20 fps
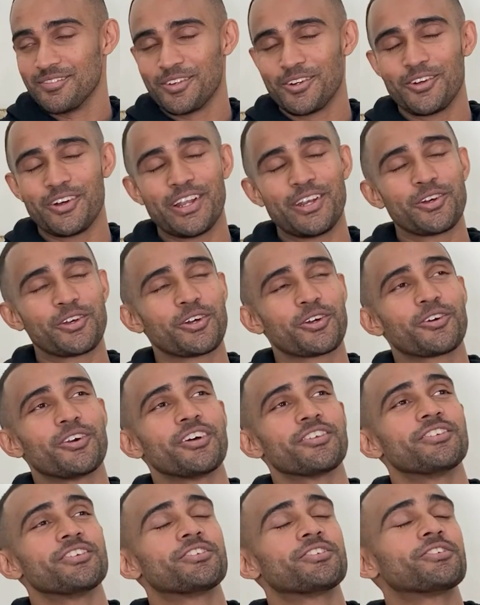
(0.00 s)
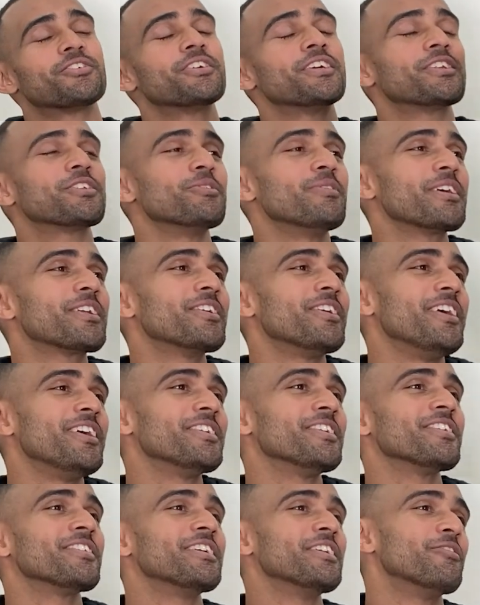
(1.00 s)
Bro, I look across the street to
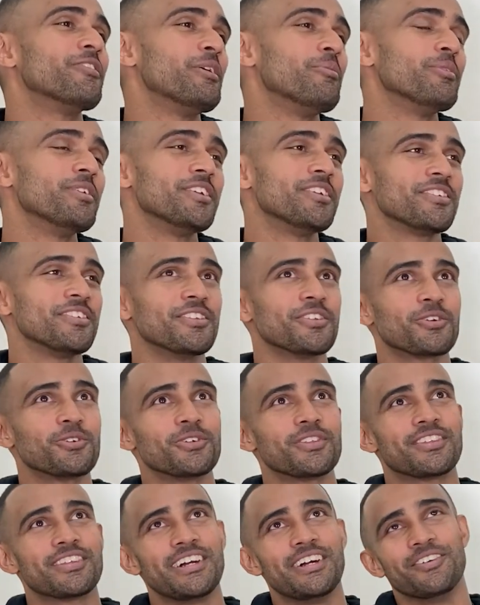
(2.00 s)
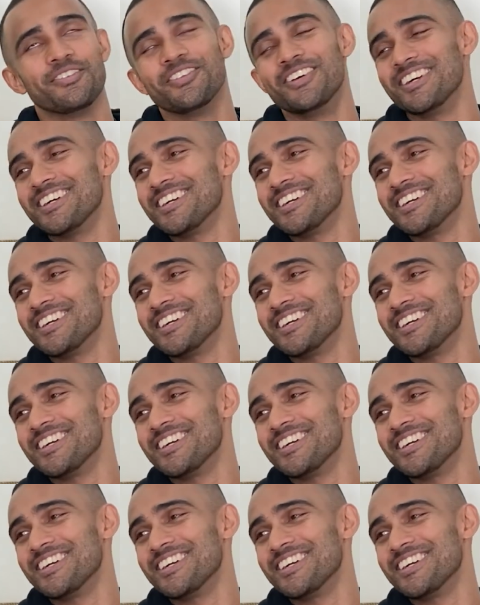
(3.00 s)
McDonald's and reminisce on the good times.